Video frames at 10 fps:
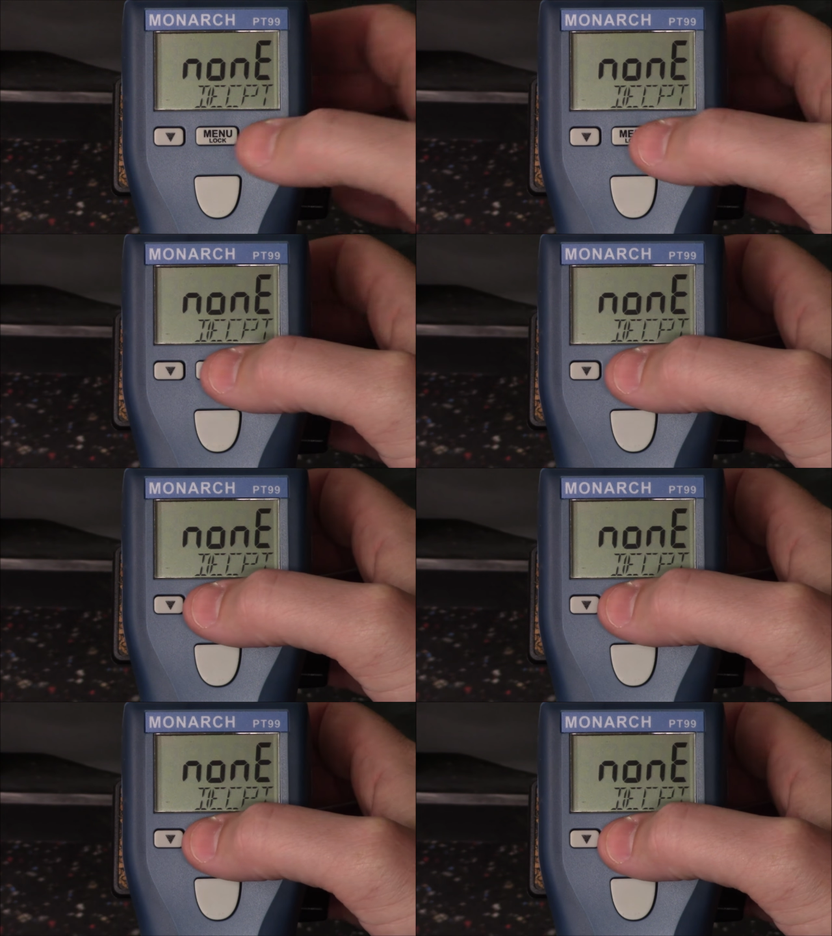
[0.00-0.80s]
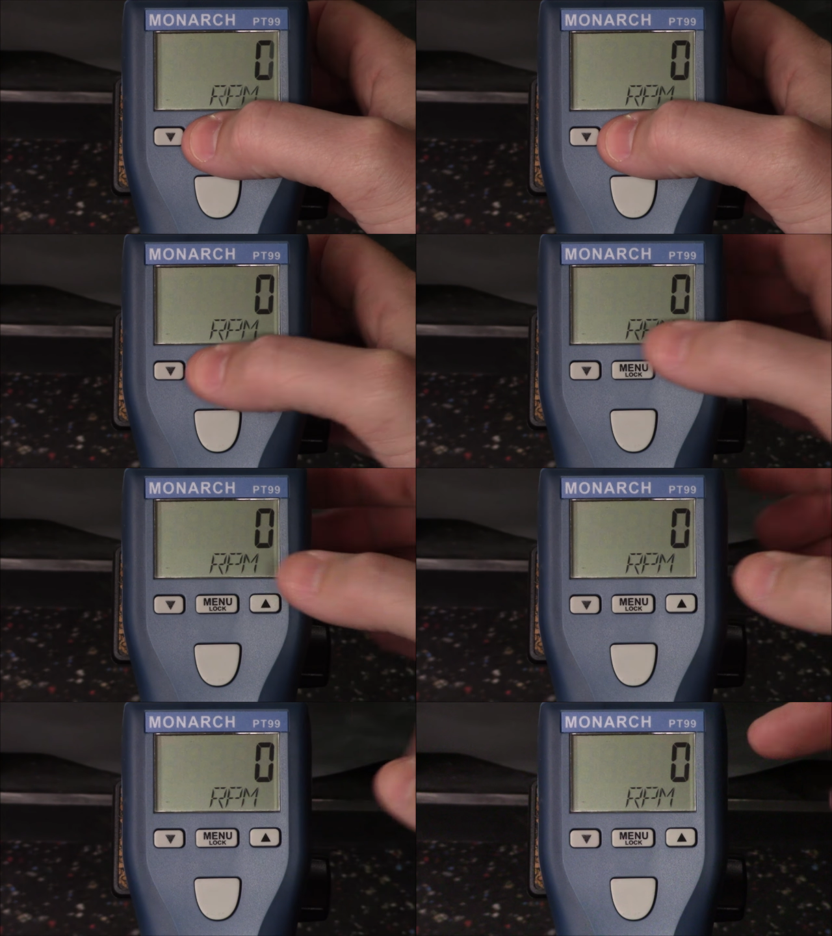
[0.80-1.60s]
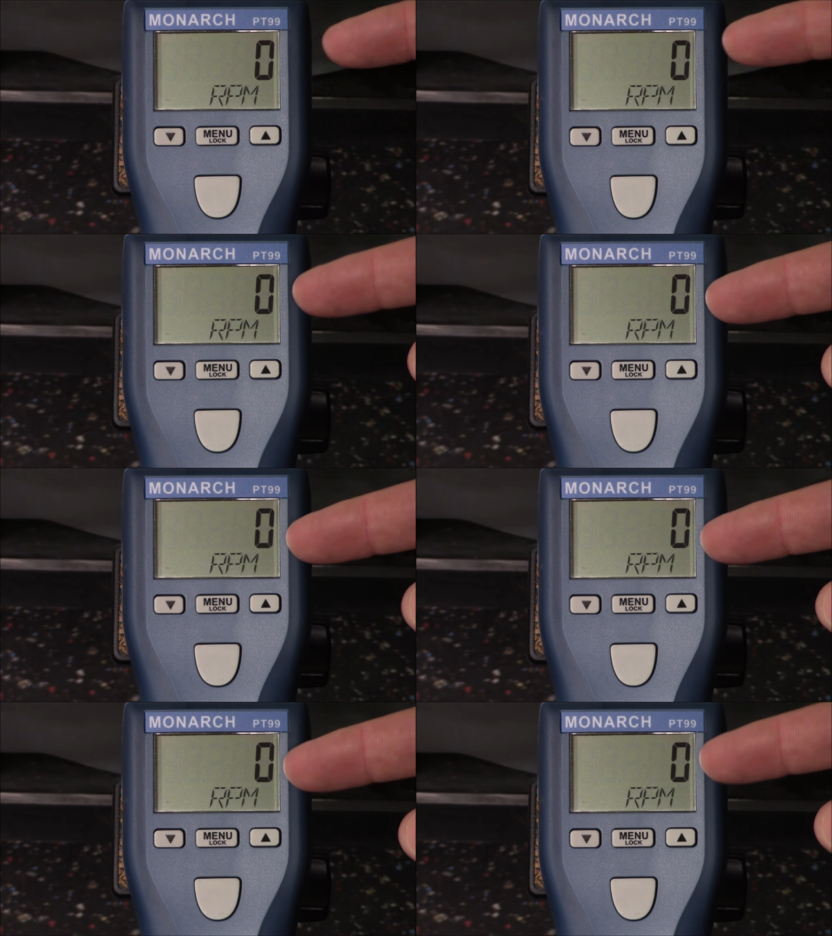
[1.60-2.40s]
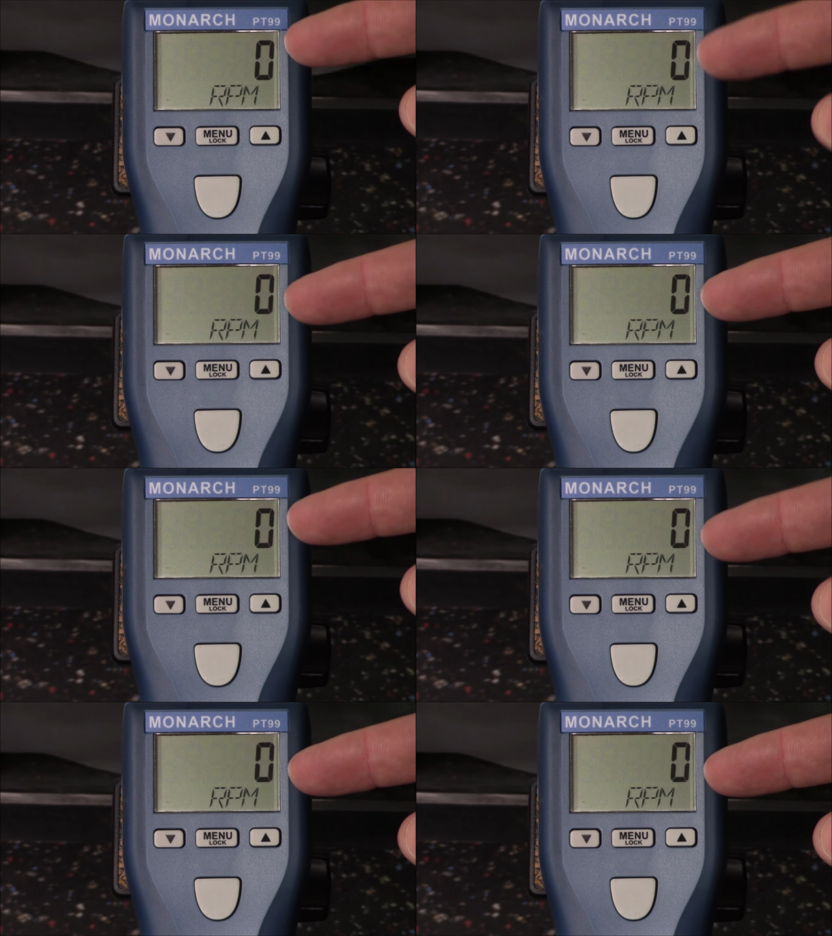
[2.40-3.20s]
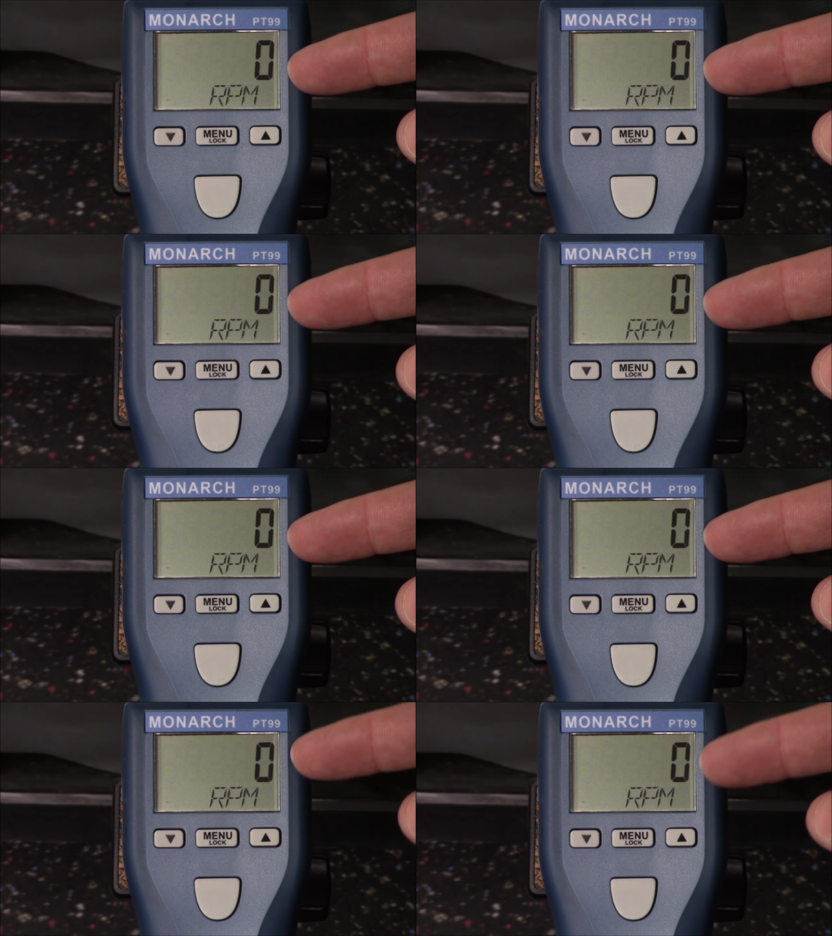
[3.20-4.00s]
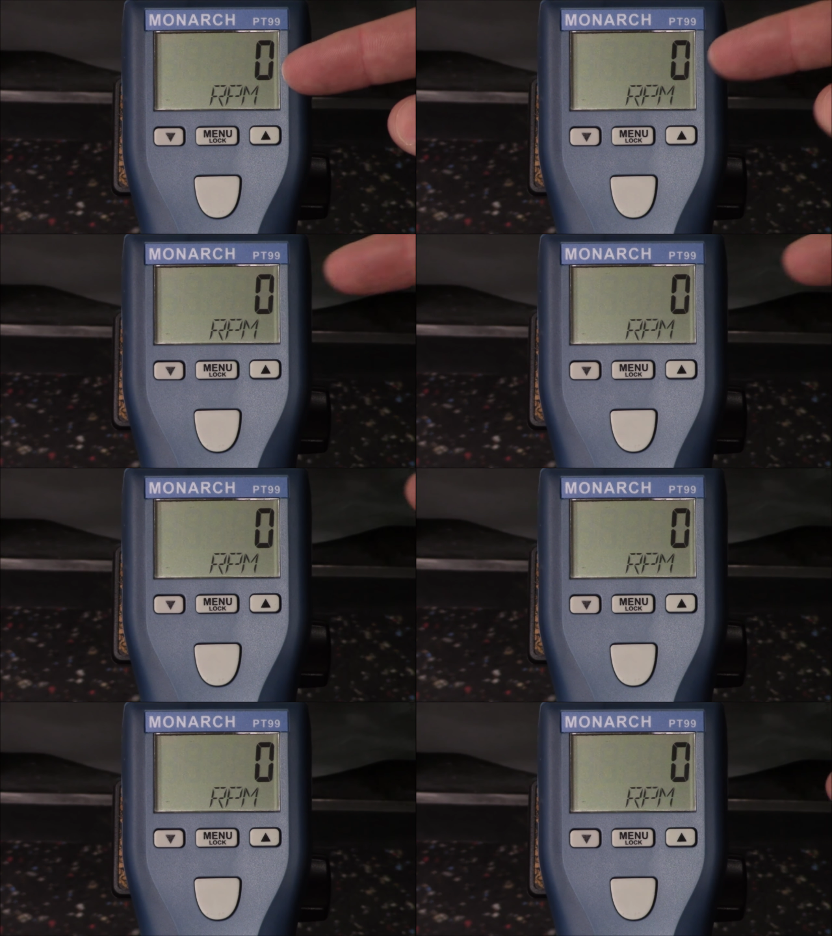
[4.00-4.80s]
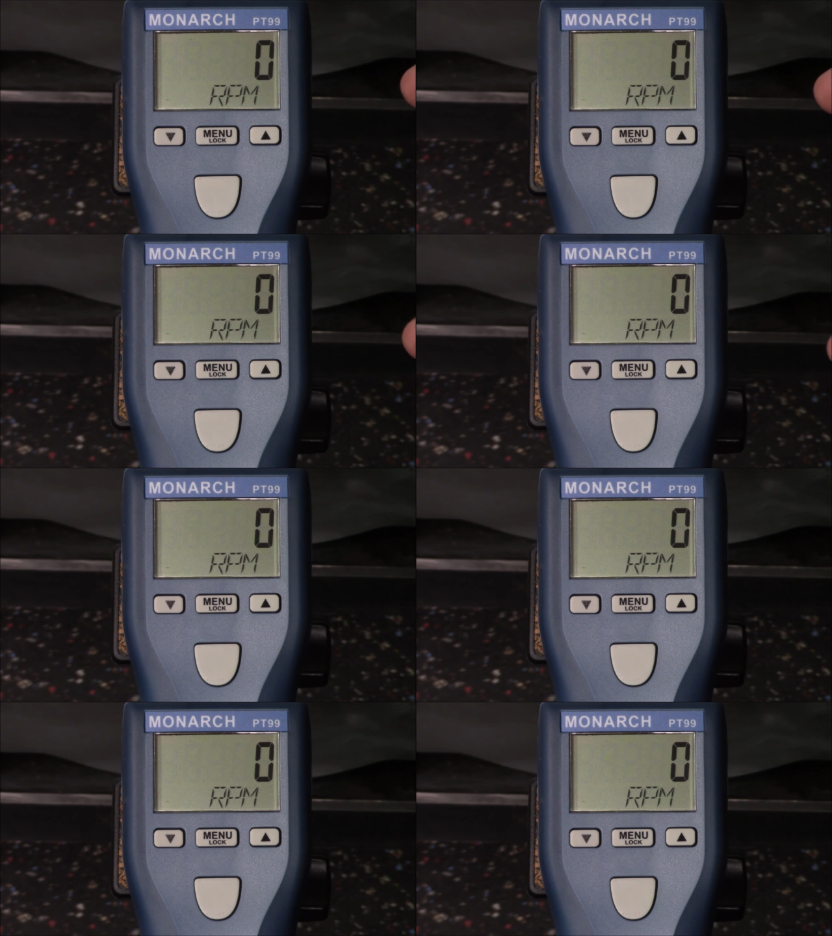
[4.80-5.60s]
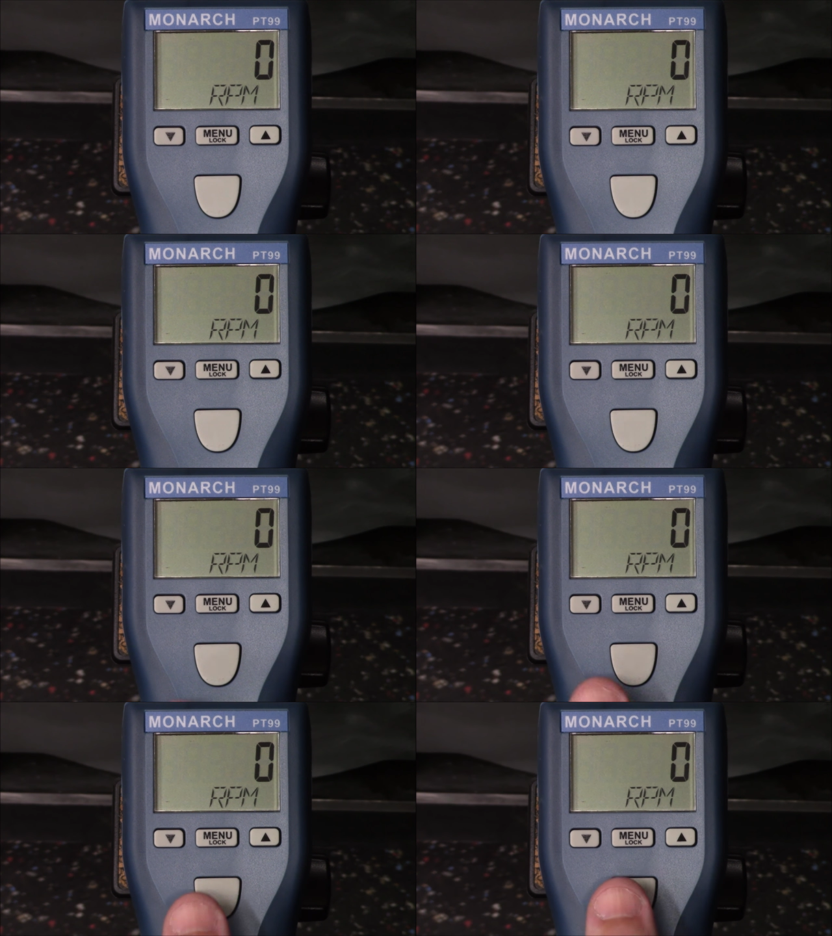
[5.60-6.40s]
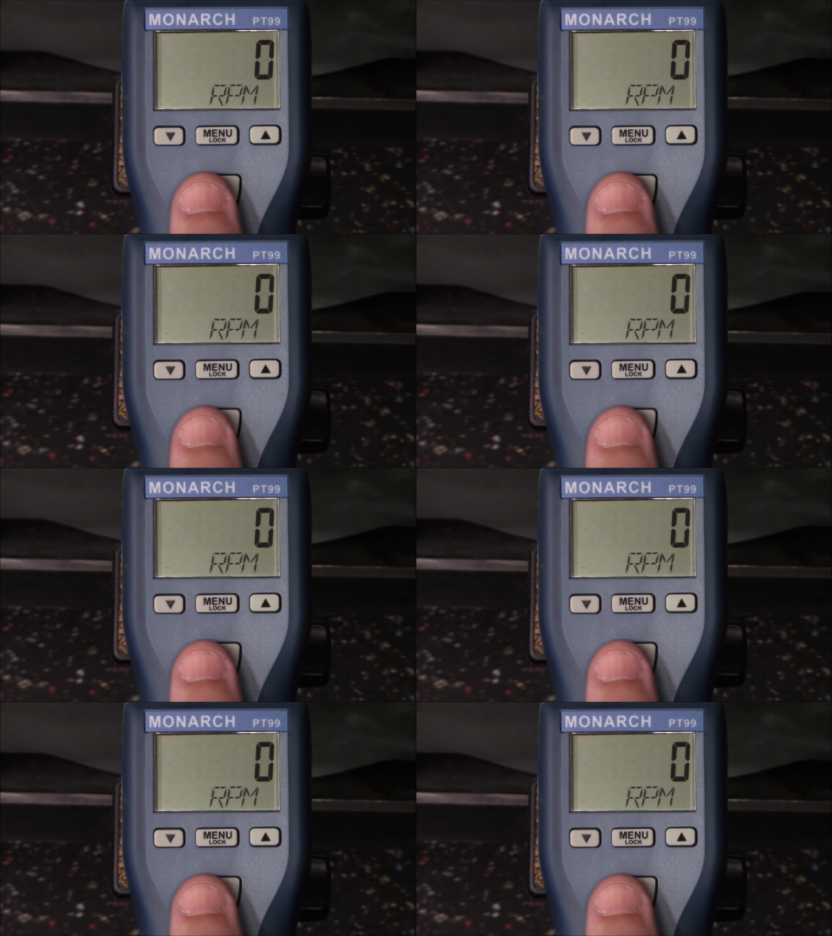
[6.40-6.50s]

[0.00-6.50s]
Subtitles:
No face is visible, so there are no lips to read.